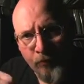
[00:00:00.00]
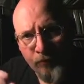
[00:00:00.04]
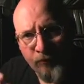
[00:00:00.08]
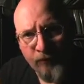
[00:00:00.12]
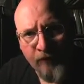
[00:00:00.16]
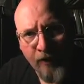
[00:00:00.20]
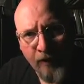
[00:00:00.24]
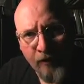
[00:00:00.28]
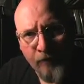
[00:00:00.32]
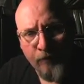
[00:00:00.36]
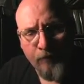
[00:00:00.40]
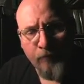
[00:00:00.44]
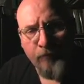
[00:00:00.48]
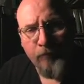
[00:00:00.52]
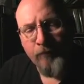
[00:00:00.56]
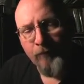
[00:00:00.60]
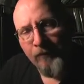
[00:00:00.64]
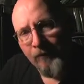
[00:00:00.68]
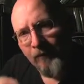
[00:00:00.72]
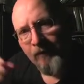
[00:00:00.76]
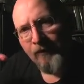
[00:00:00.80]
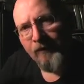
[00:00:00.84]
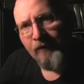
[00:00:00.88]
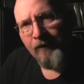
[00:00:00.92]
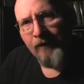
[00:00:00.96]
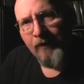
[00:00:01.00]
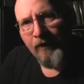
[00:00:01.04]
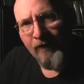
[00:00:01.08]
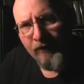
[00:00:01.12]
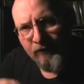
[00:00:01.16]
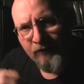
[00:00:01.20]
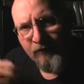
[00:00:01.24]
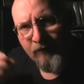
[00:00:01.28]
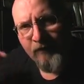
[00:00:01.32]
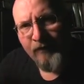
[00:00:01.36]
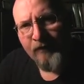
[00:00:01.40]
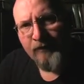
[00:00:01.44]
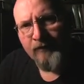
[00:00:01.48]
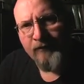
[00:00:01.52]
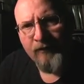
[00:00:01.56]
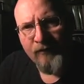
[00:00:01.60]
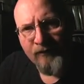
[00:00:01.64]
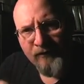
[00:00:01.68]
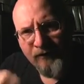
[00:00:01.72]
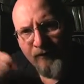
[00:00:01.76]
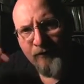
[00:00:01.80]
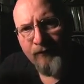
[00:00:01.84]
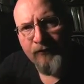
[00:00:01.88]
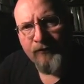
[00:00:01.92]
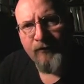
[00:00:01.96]
does eh, is
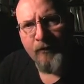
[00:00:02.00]
as if